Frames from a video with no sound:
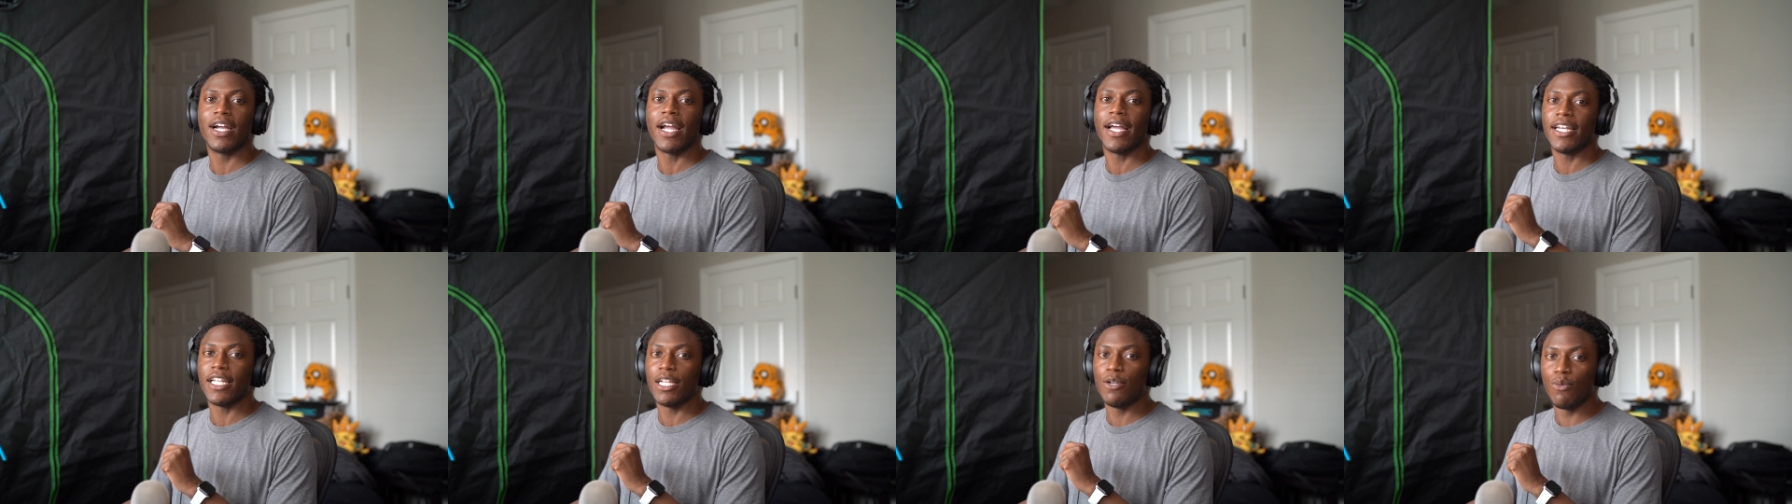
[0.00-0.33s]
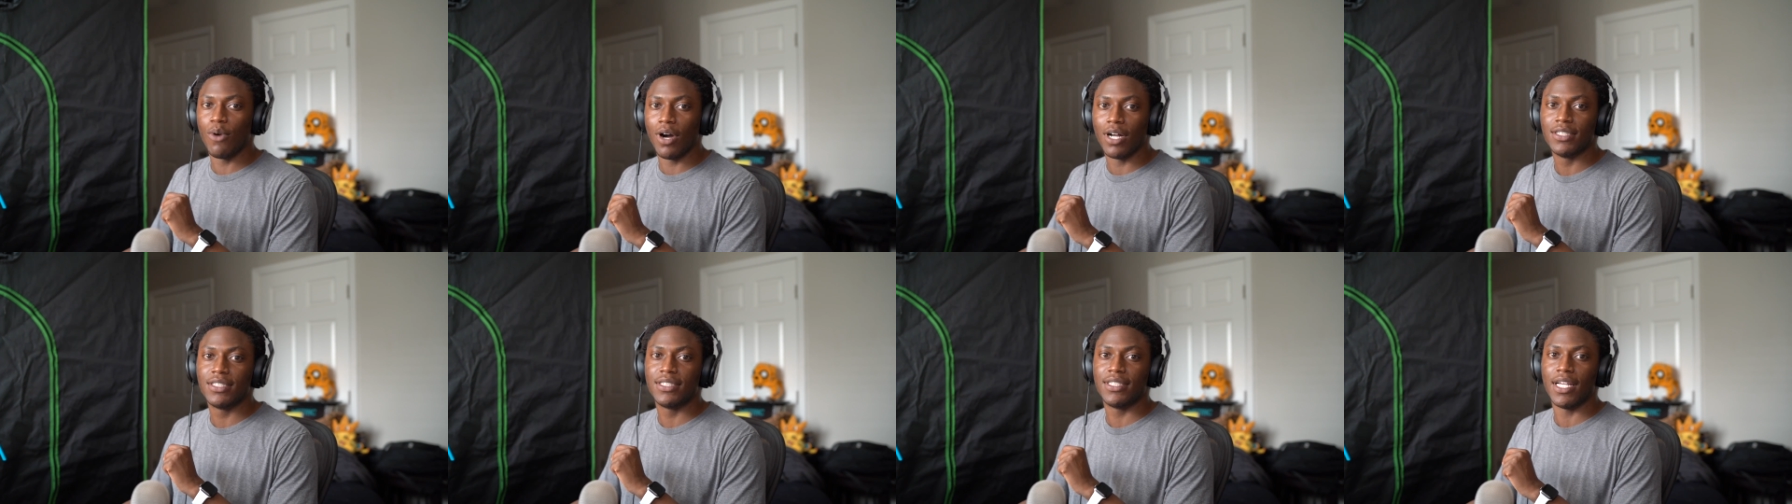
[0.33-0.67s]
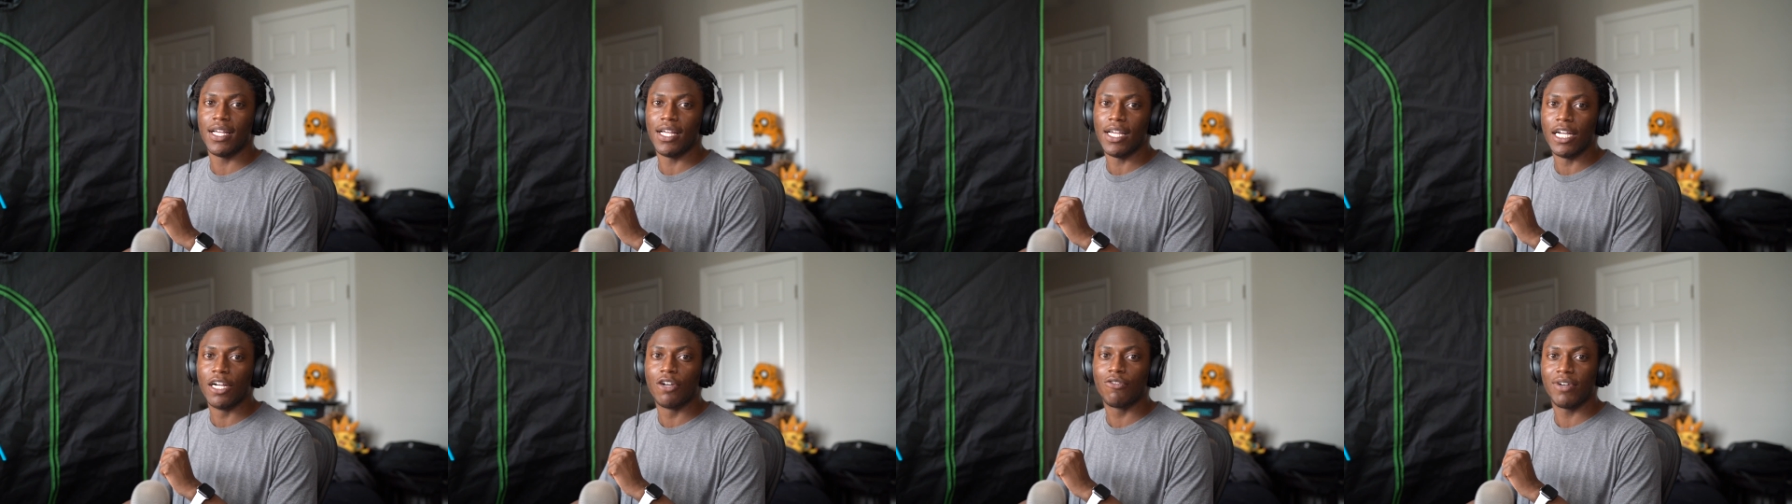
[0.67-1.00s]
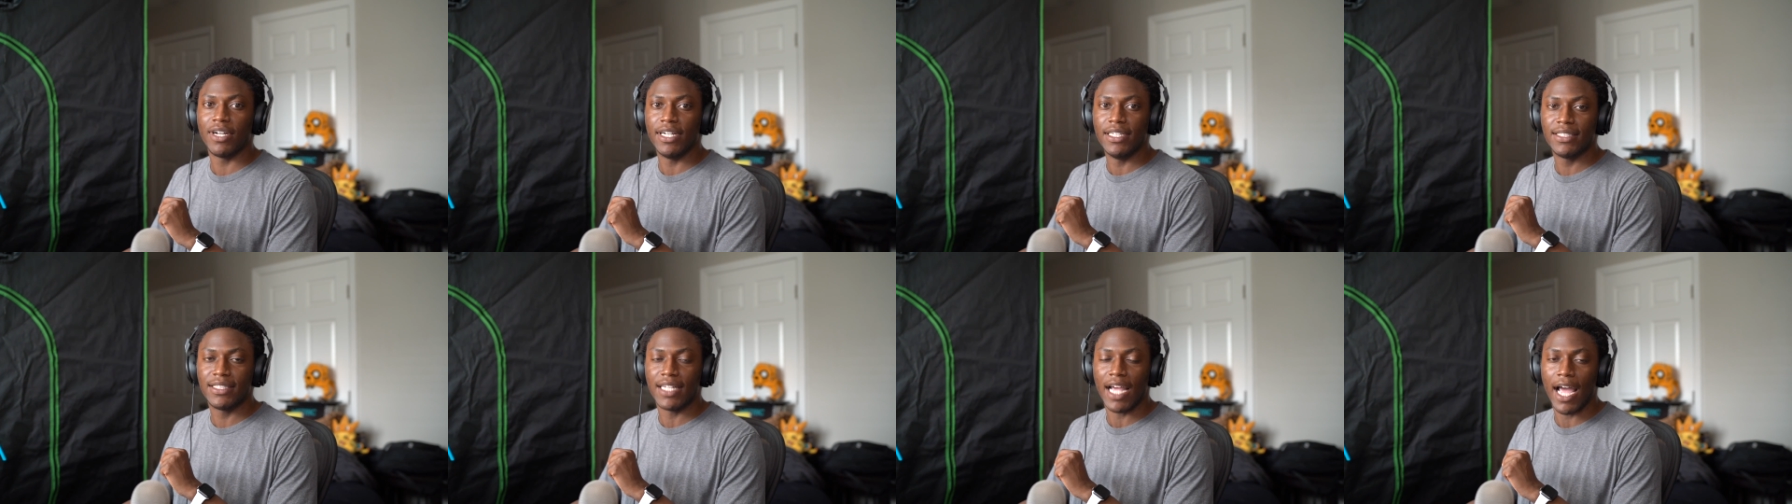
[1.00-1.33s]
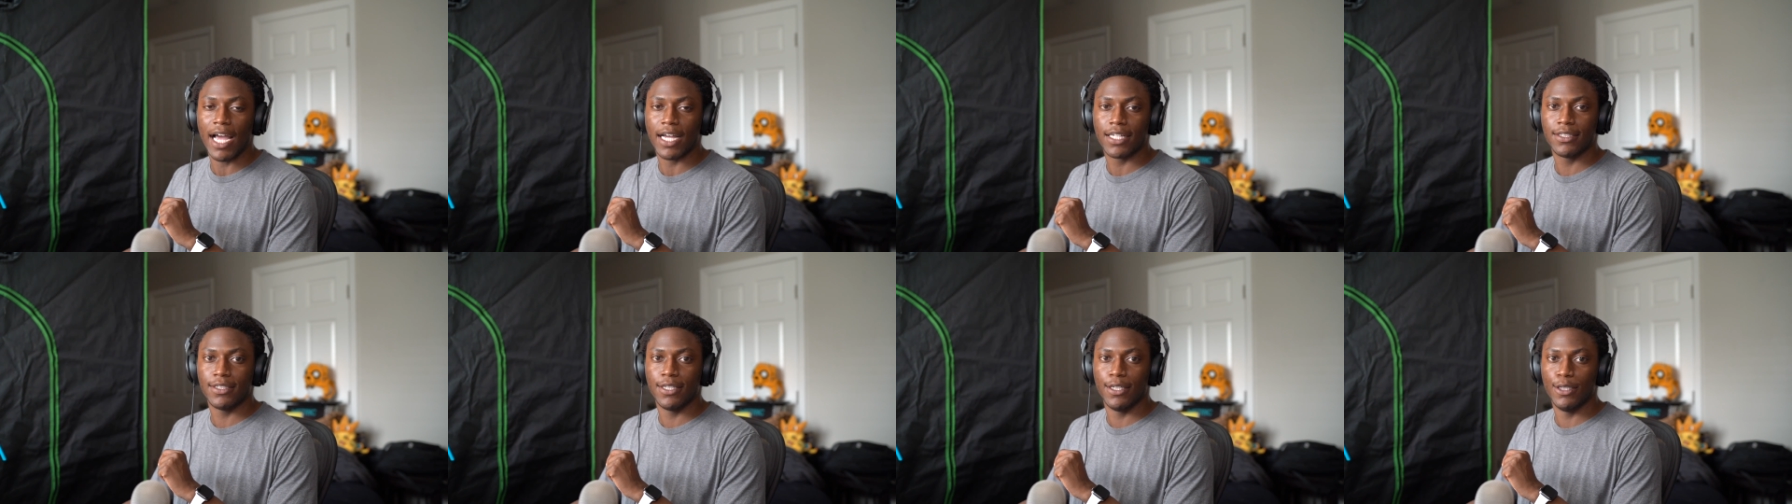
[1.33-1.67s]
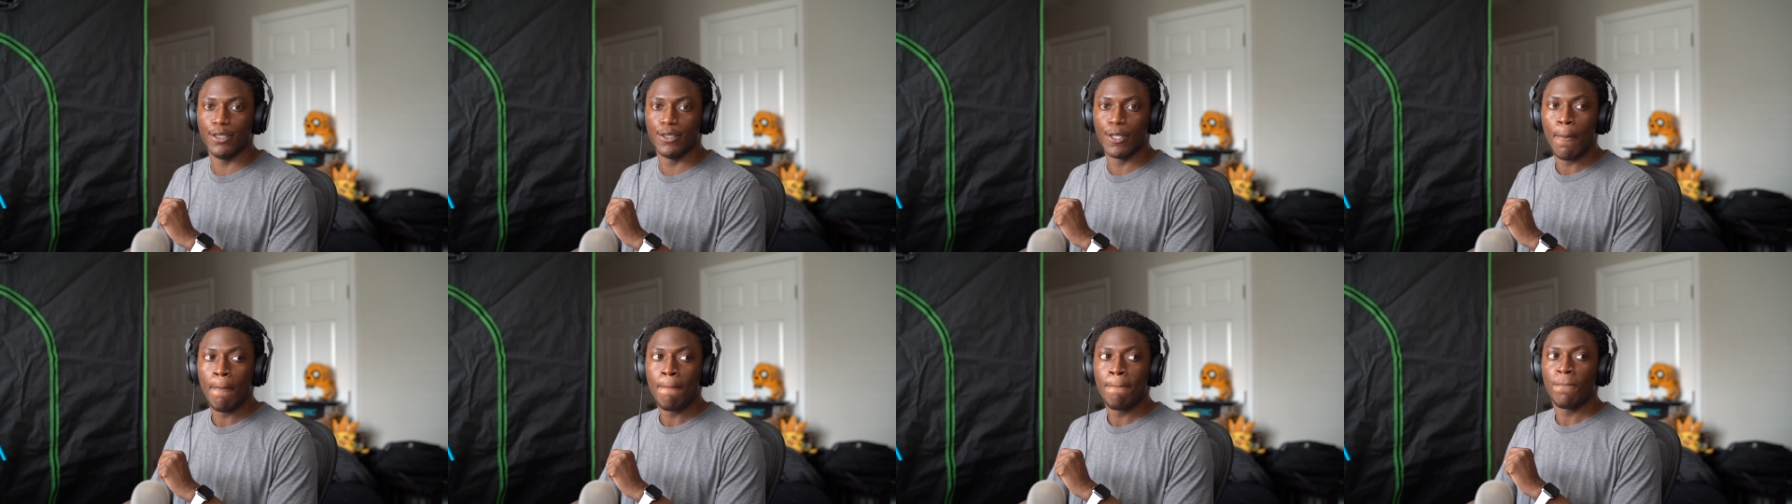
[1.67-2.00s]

and he wants to increase taxes.